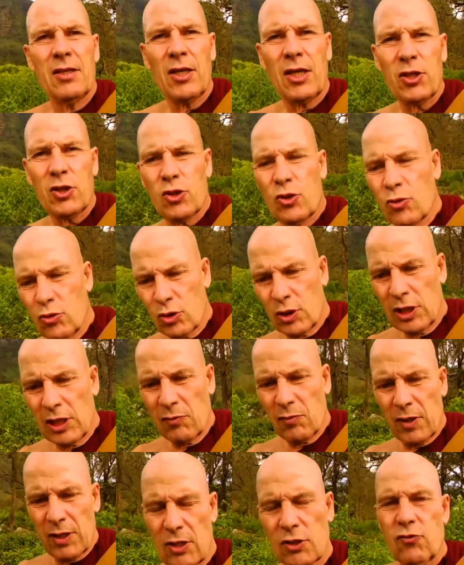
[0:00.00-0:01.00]
not to
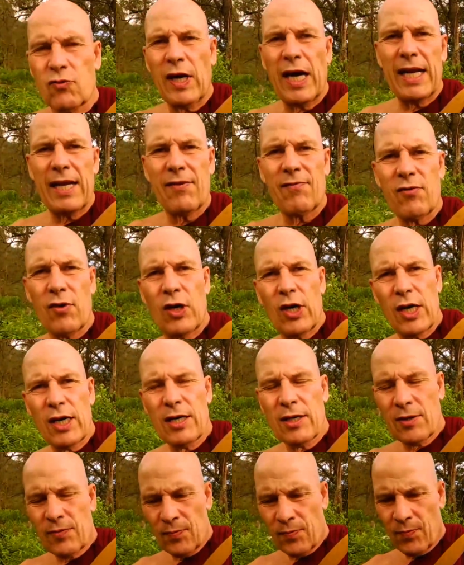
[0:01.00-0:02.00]
see what is right and
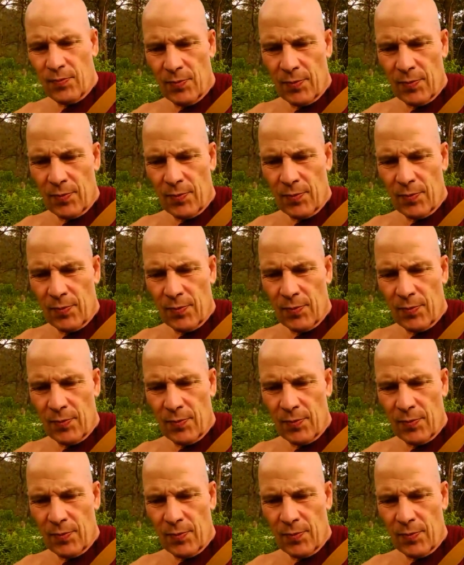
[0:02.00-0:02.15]
wrong,